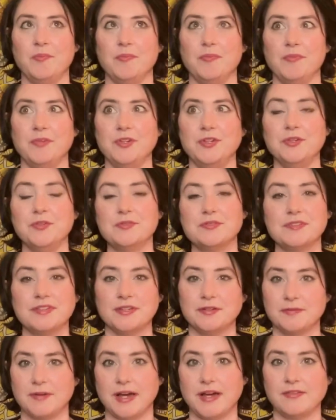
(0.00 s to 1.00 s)
usually
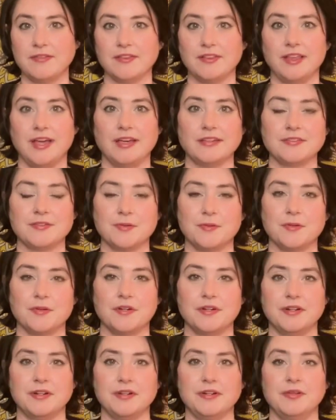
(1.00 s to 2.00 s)
around the last
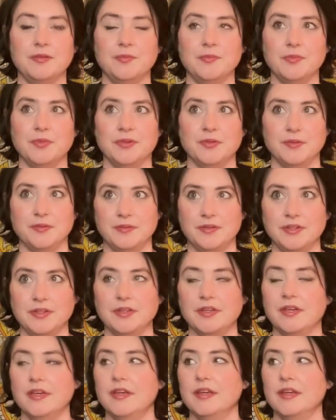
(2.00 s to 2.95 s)
quarter moon,